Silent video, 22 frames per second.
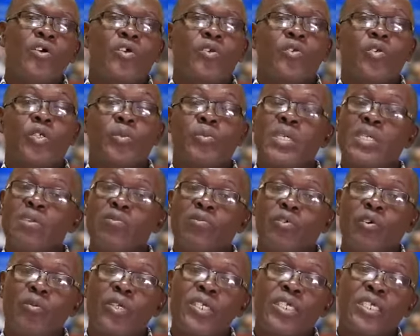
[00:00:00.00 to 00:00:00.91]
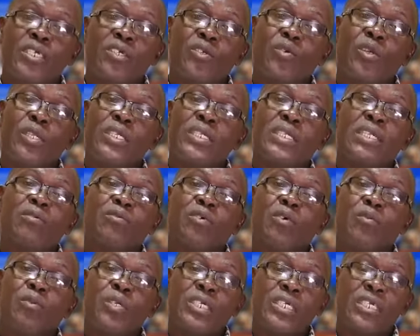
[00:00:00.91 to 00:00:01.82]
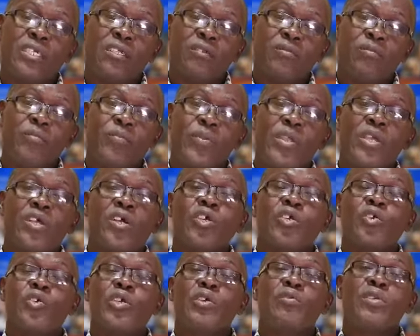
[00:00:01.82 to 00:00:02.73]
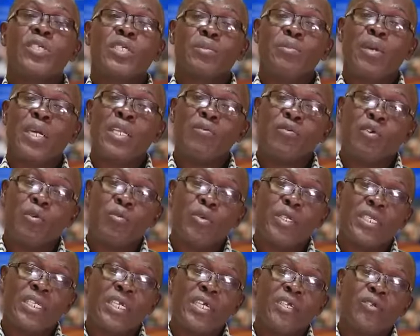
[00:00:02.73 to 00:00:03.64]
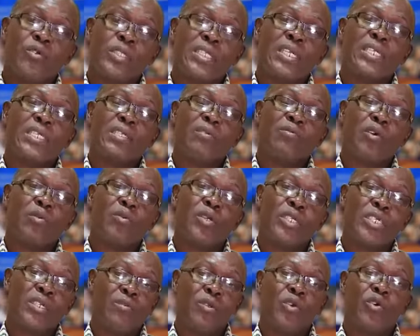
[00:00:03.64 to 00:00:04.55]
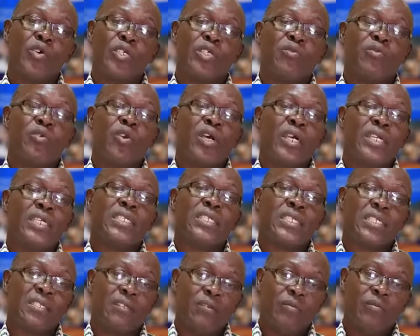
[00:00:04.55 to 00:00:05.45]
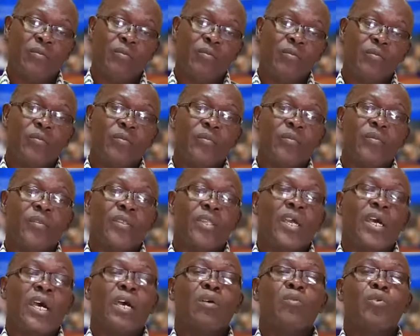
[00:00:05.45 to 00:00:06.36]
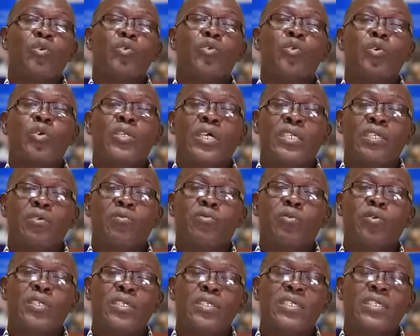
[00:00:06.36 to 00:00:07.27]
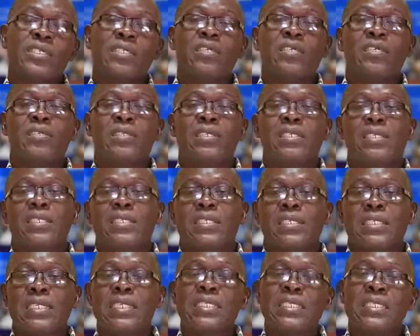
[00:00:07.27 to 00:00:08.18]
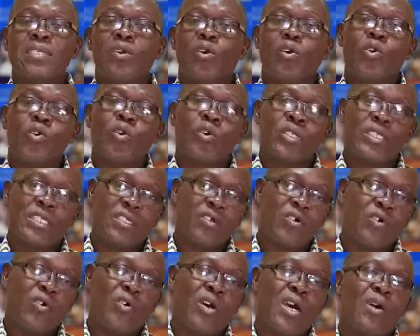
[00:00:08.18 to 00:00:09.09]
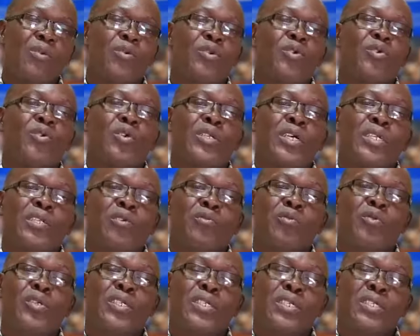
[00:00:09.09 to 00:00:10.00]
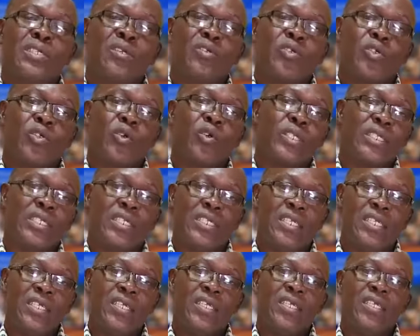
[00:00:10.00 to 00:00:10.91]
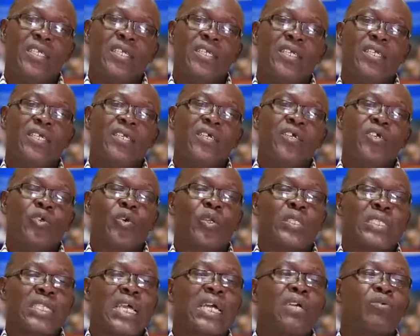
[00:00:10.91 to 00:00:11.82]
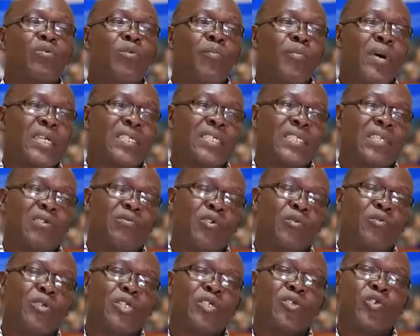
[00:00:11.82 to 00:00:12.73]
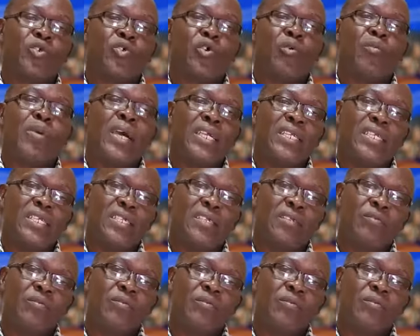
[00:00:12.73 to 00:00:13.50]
You speak information, you listen information, you even smell information, and you taste information. Because if you are eating, how will you know that the food is tasty or not? Or how will you know that the food is salty? Your tongue will pass the information to your mind